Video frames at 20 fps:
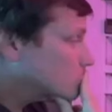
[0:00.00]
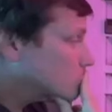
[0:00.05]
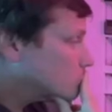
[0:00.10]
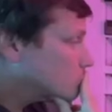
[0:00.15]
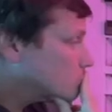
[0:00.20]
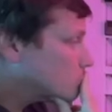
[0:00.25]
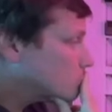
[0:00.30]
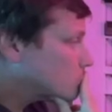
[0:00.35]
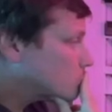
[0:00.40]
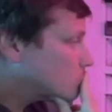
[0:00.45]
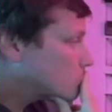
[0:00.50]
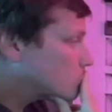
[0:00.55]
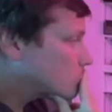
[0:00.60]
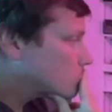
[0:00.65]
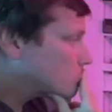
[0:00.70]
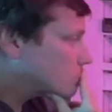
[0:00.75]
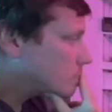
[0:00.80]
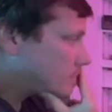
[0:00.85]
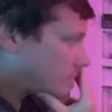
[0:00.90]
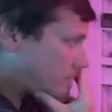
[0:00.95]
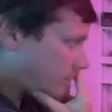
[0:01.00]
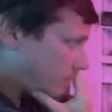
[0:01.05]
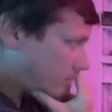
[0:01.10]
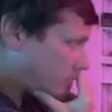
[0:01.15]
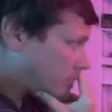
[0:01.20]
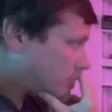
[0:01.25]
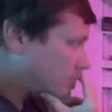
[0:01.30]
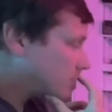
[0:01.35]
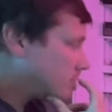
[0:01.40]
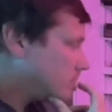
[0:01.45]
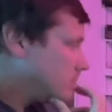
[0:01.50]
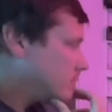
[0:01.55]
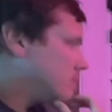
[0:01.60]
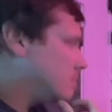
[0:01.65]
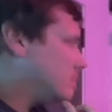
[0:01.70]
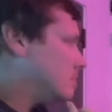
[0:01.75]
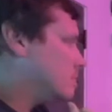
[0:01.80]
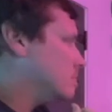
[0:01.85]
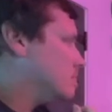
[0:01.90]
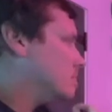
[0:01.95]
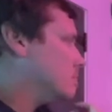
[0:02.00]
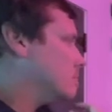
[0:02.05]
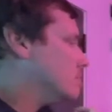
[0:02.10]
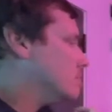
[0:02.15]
I've heard. They create, you know, they created cereal.